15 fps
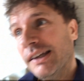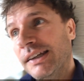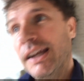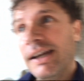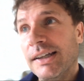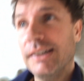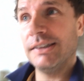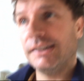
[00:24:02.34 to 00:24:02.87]

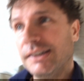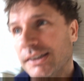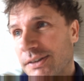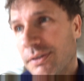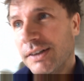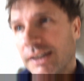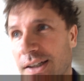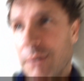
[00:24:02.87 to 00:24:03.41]
No, it's
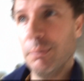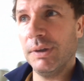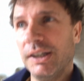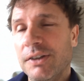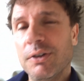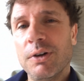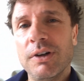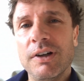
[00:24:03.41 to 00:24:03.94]
just fucking
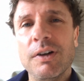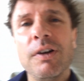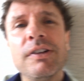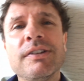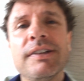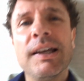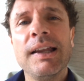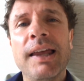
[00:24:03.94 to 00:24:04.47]
me trying to
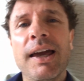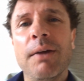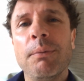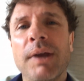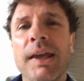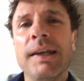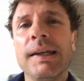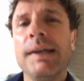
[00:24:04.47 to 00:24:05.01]
not sell
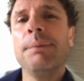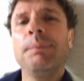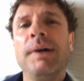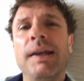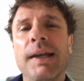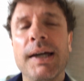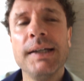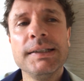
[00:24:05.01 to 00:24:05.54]
out, man.
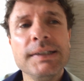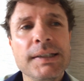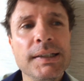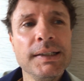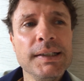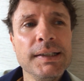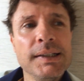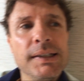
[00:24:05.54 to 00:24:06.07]
But
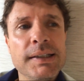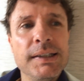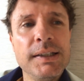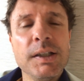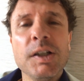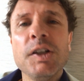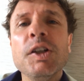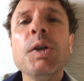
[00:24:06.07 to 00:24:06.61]

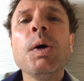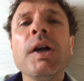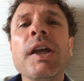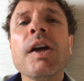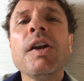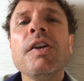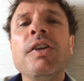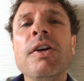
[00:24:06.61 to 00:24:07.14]
you got to do what
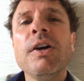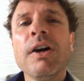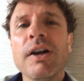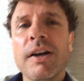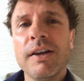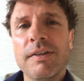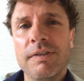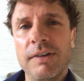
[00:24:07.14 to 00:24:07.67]
you got to do.
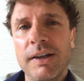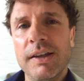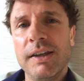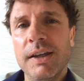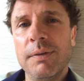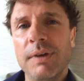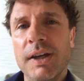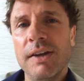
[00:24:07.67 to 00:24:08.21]
I'm going to fucking
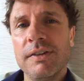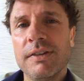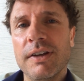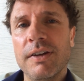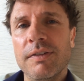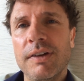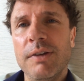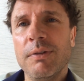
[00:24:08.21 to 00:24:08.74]
keep going.
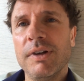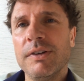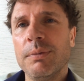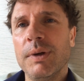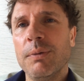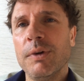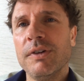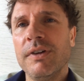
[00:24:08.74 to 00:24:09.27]
So if anyone's
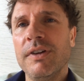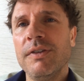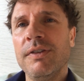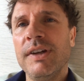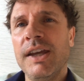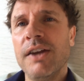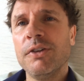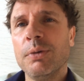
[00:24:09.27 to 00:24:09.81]
been watching this
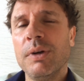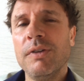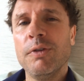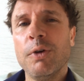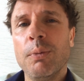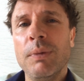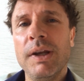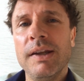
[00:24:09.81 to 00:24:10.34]
video,
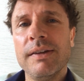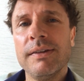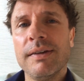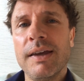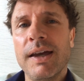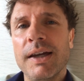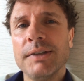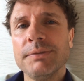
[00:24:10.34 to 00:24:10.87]
24 minutes,